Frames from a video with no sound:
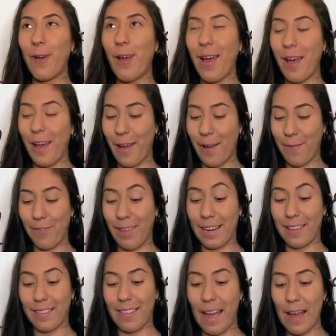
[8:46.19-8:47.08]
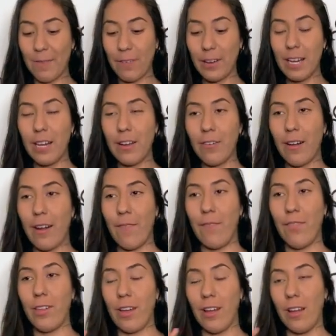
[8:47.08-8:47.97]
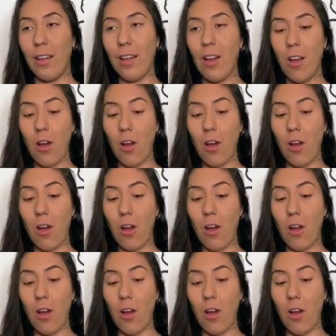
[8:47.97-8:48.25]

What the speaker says: of like that video of the